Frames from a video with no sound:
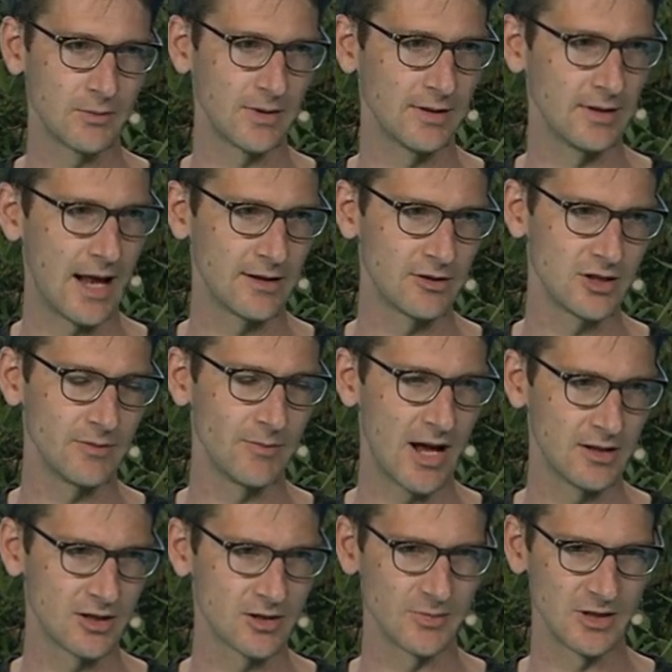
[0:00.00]
with an energy
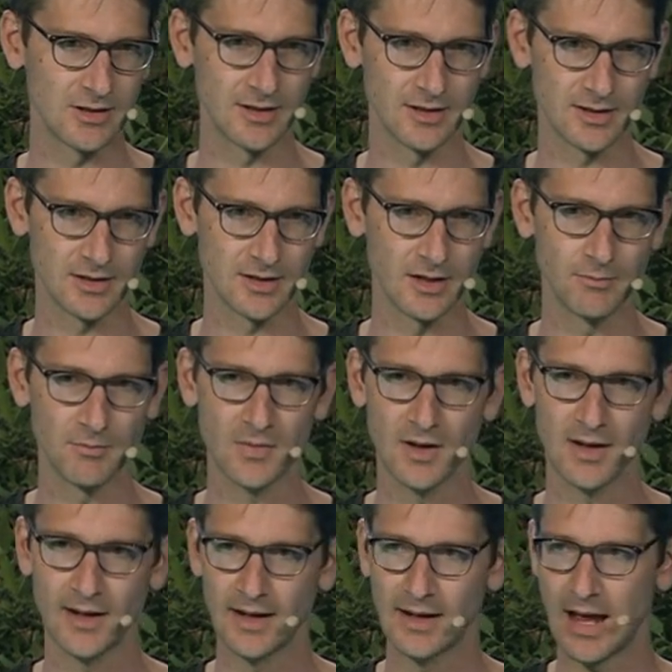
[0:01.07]
management system
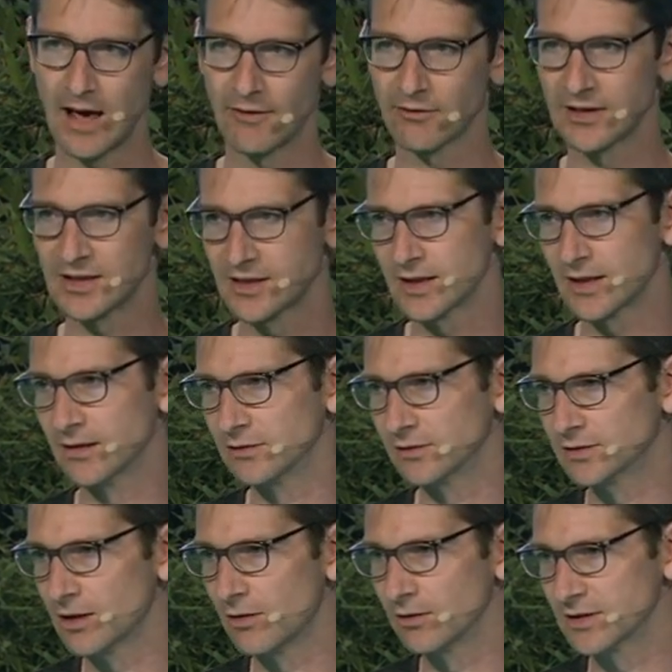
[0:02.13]
in every single
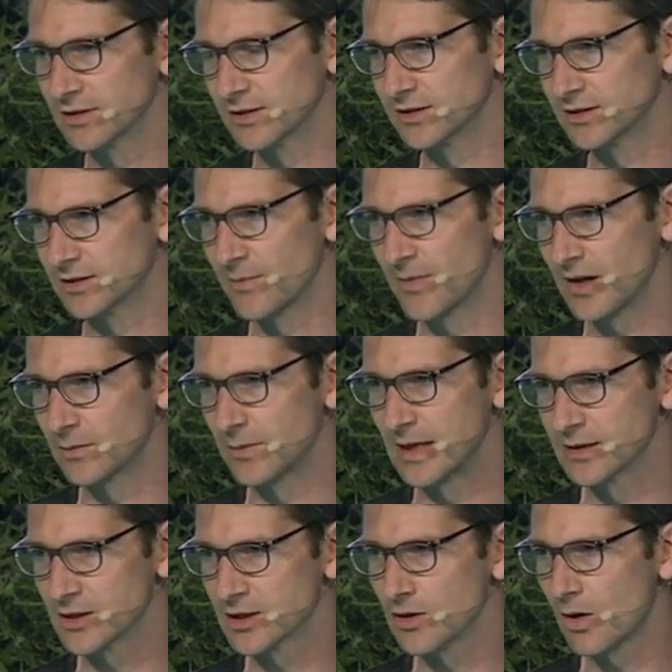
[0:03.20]
solar system that we
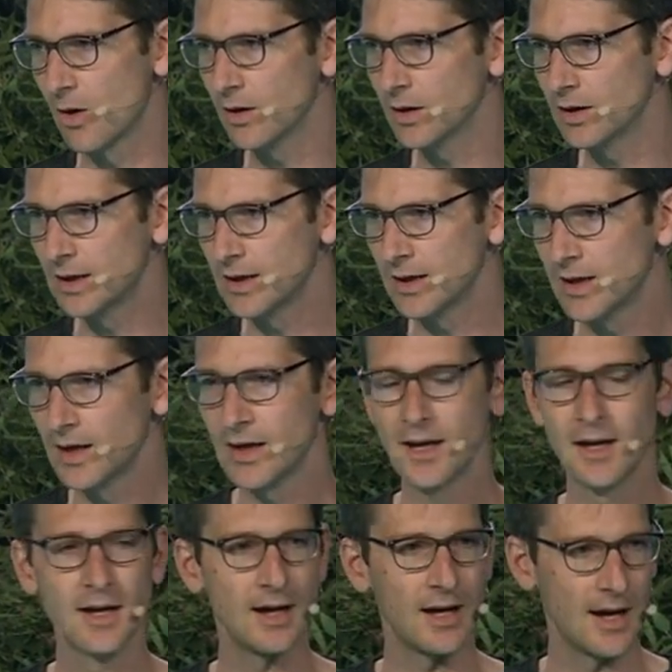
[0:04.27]
install.
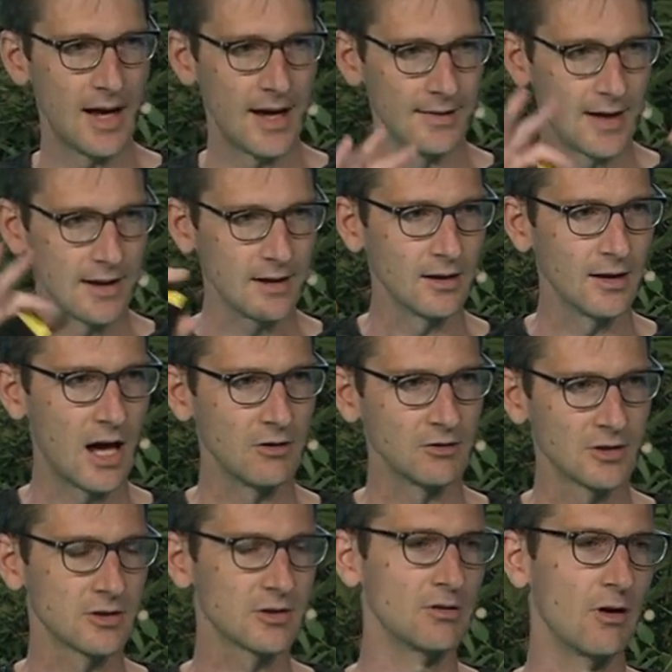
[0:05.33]
And that
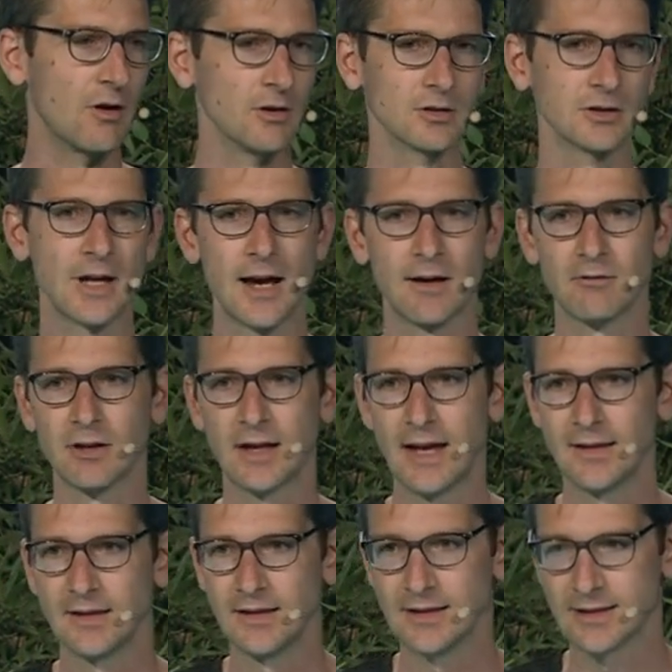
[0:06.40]
allows us to also
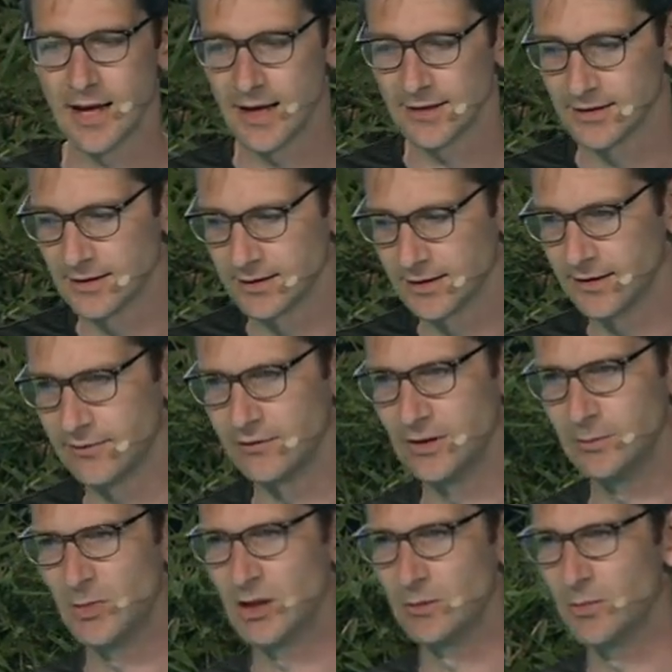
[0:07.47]
aggregate these assets in a
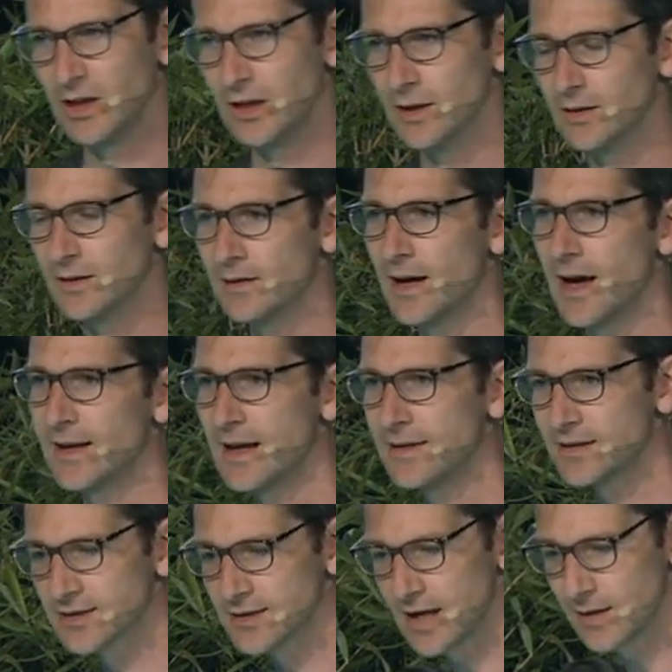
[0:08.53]
VPP. And at
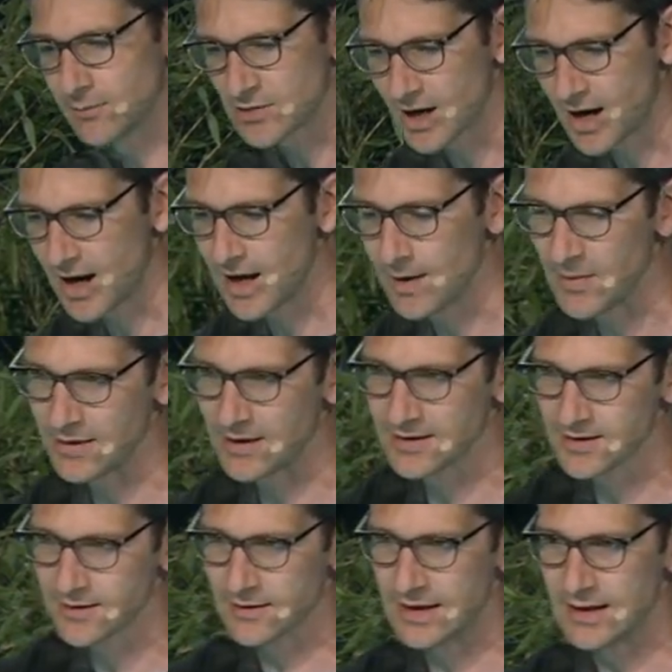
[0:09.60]
the same time, and
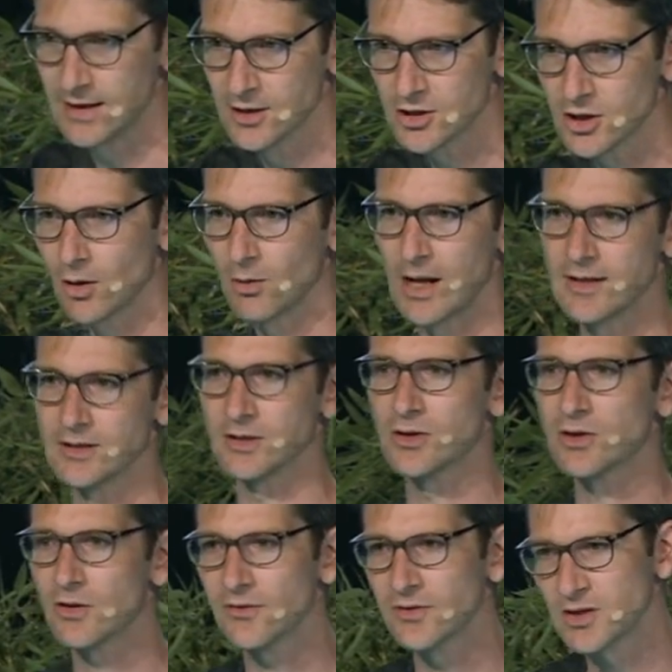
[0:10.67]
that's the solar as a
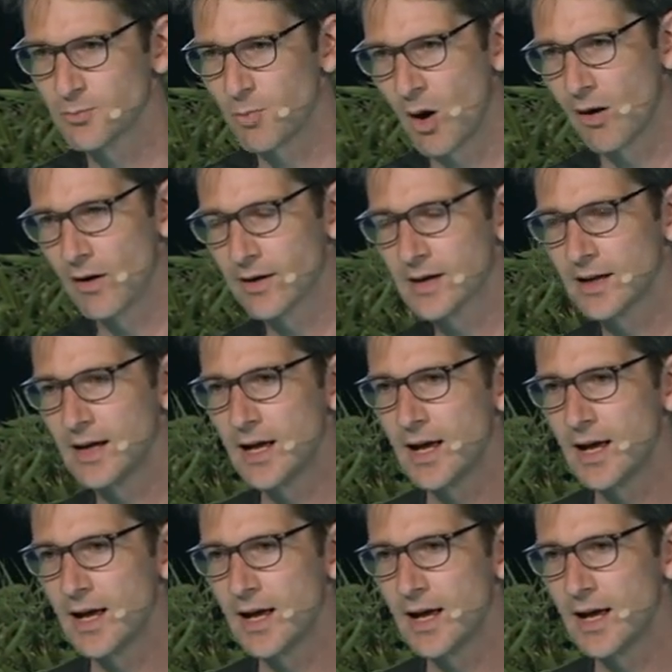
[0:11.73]
service part,